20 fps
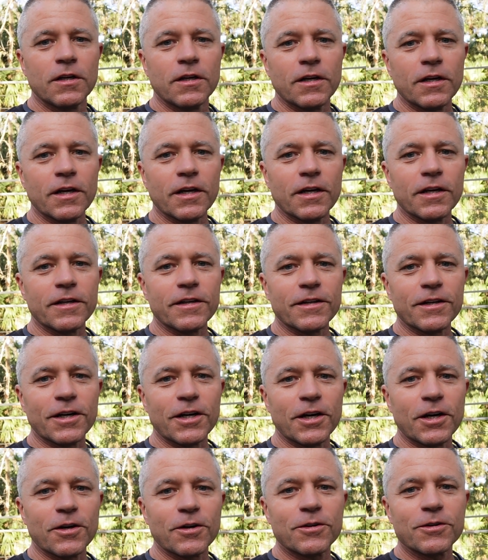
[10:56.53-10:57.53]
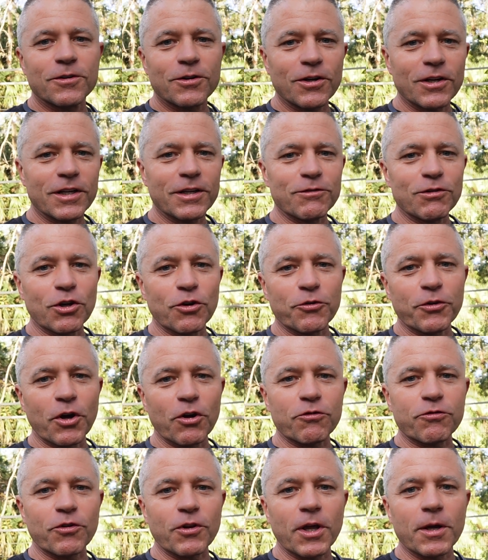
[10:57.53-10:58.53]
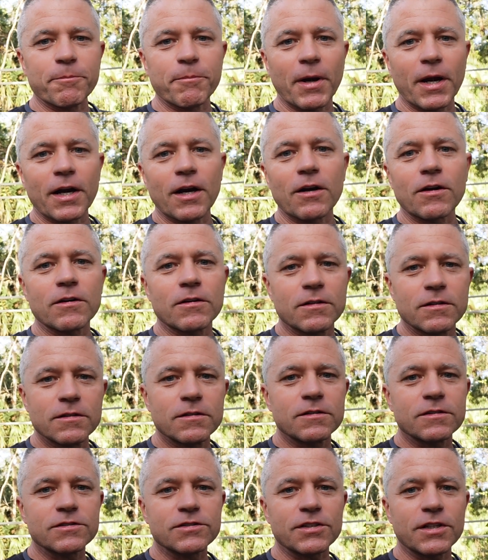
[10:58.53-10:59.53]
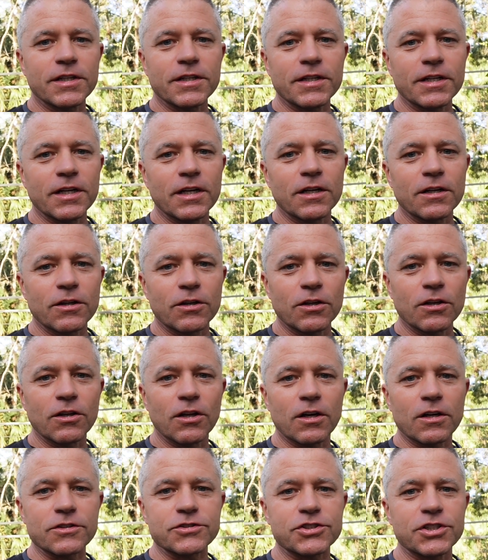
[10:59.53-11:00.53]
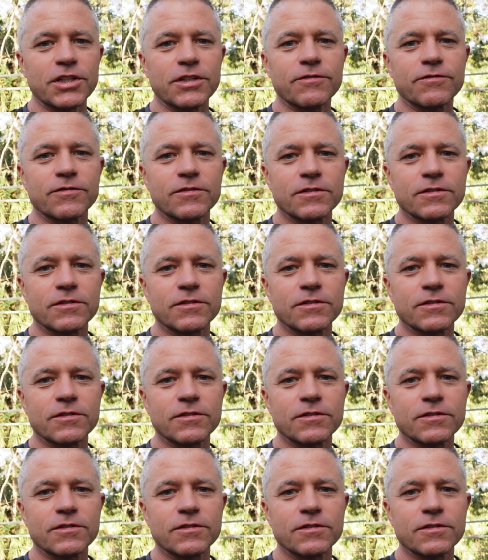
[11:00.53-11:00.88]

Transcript: and I'm going to leave a little note for that bear. Say, good luck, Chief.